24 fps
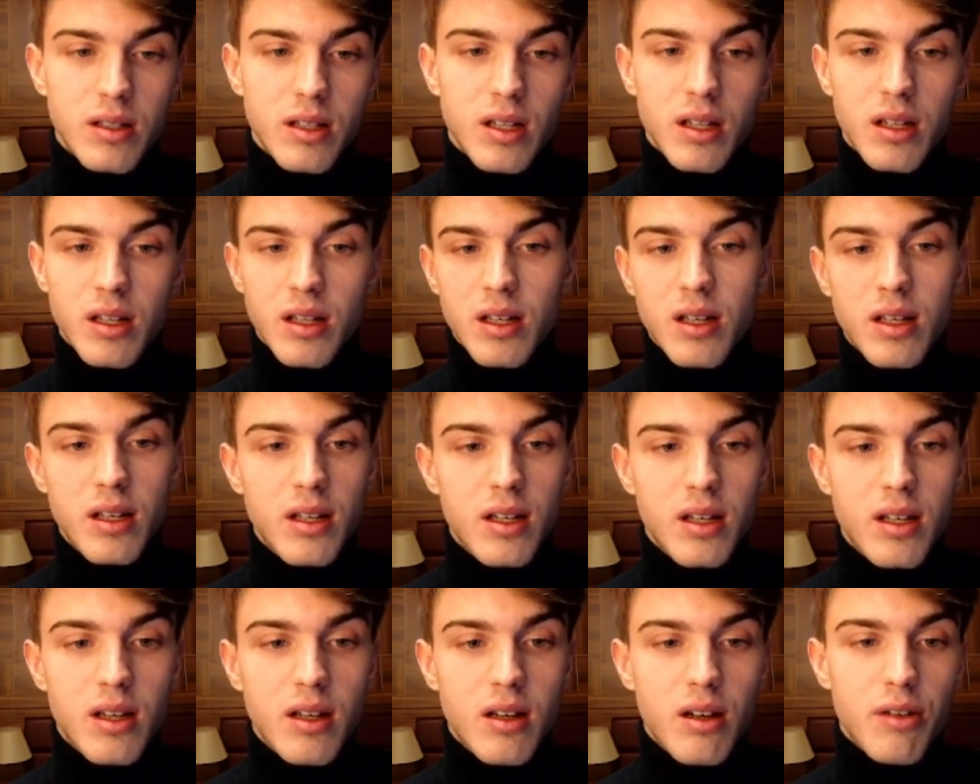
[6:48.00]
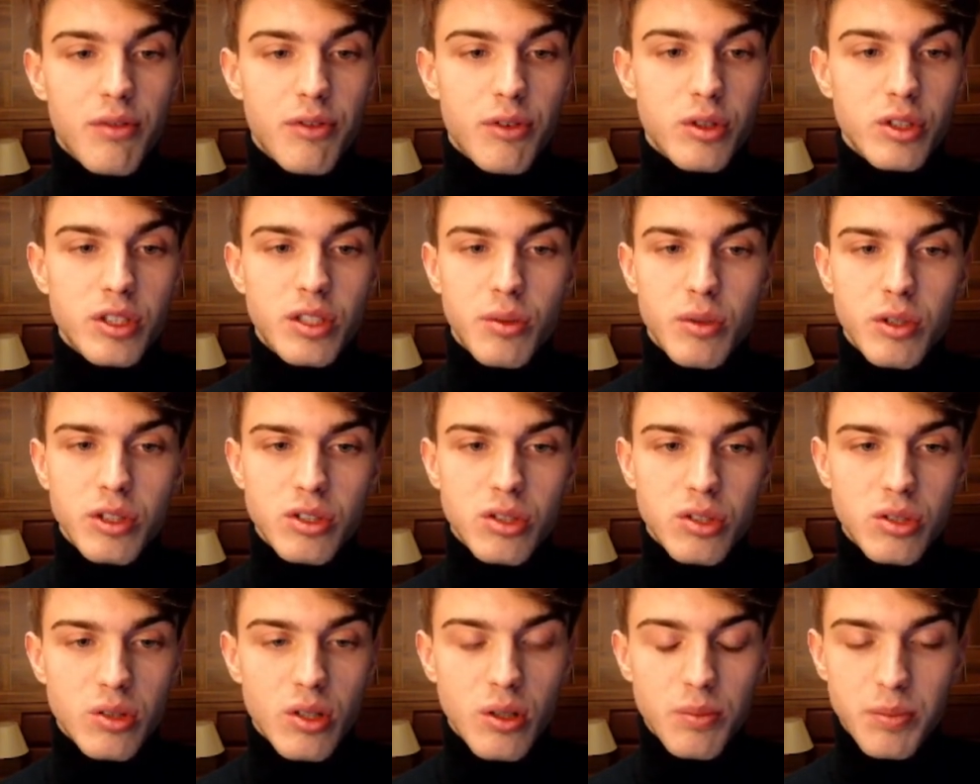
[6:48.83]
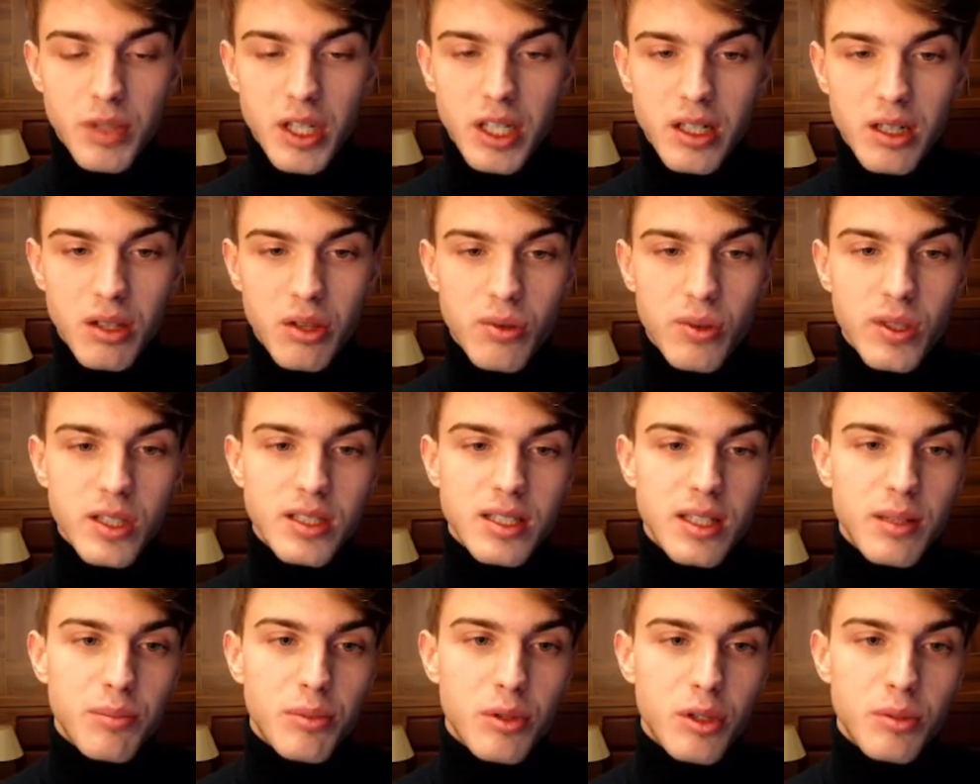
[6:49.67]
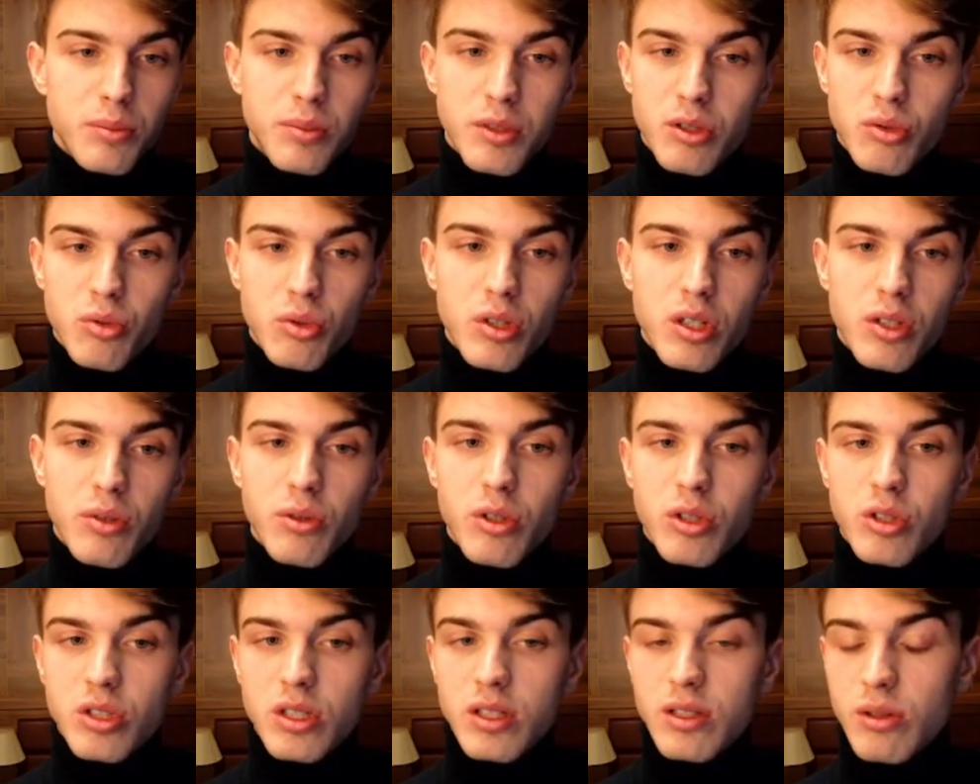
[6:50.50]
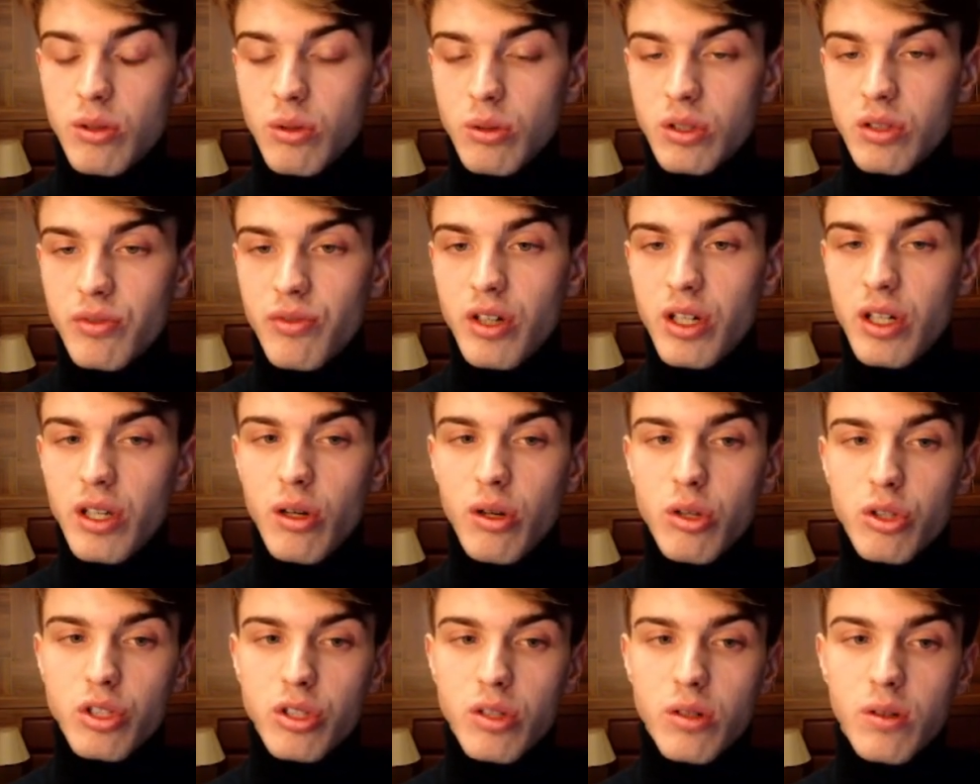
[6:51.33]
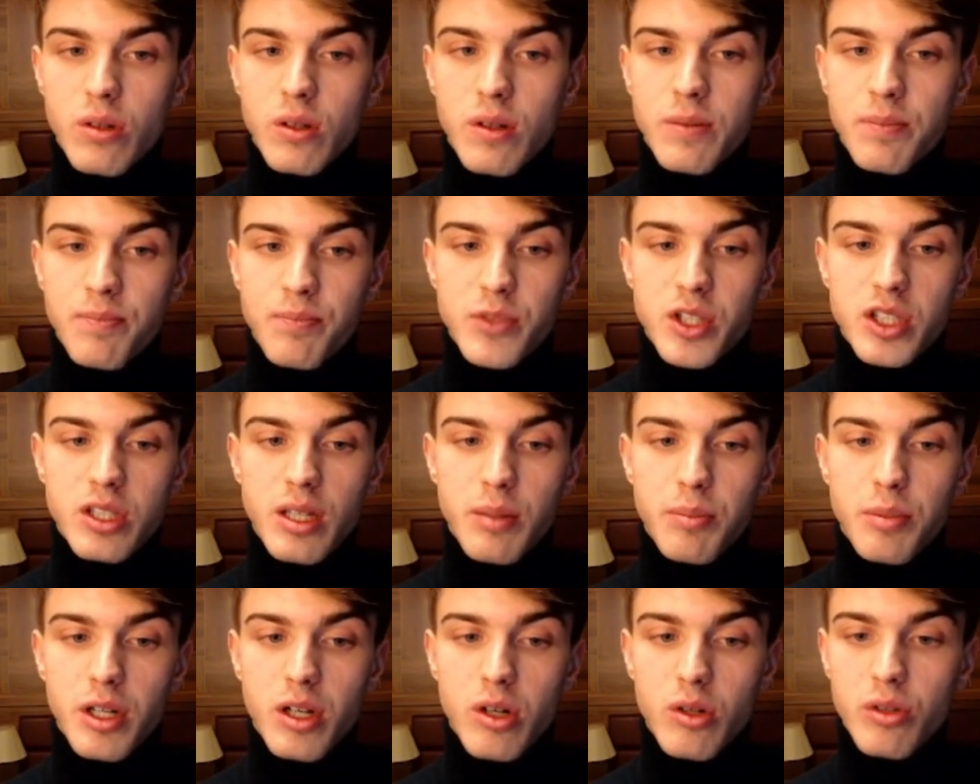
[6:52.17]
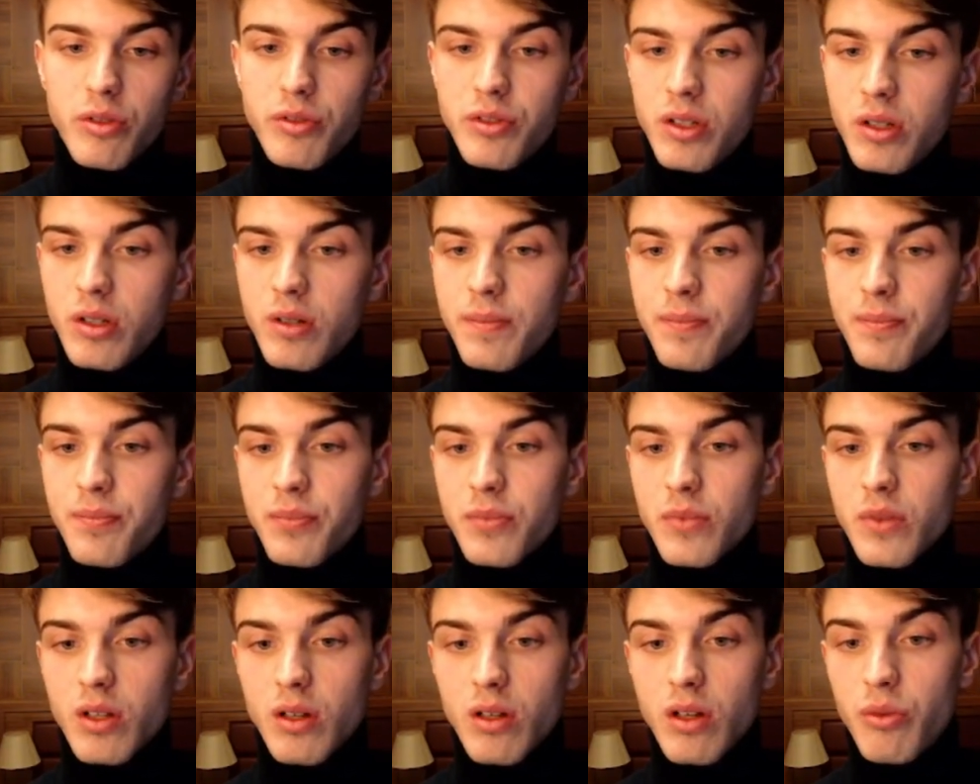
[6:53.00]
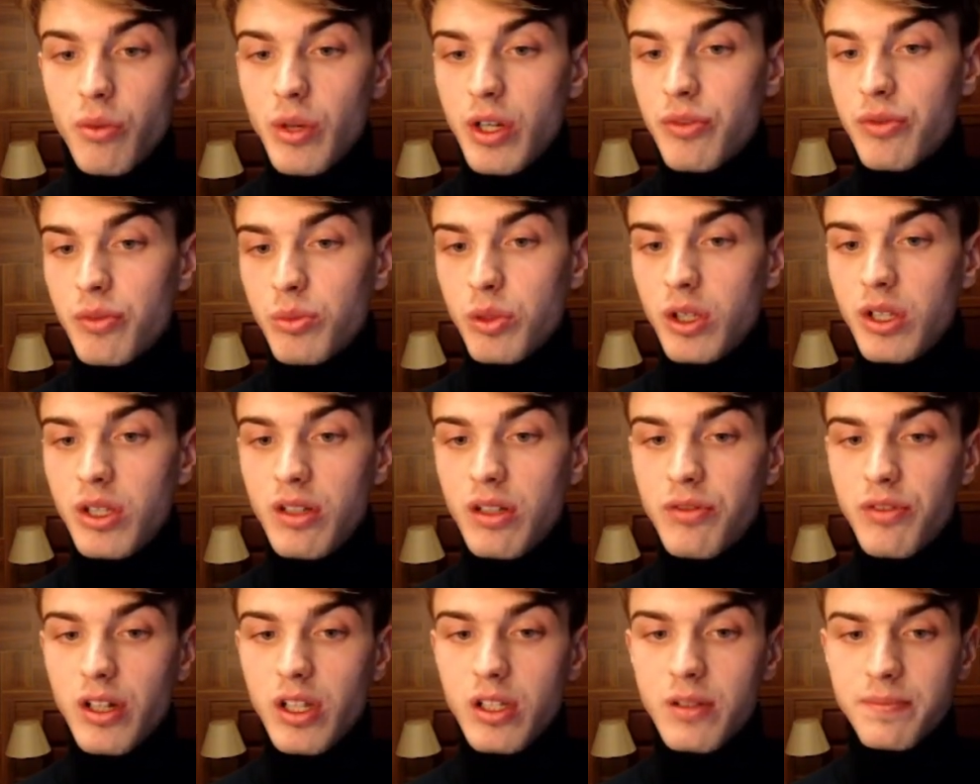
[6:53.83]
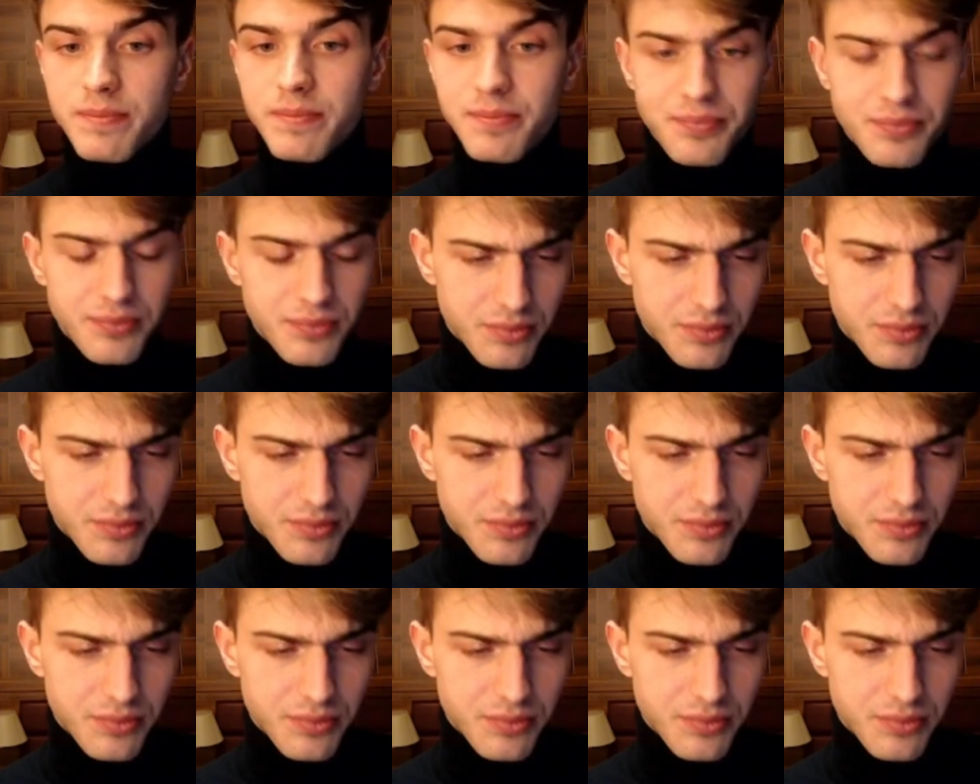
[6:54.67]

like. Of course, he wants to stop knight e3 at some point, but rook e1 just looks very logical, stepping out of away from the d file.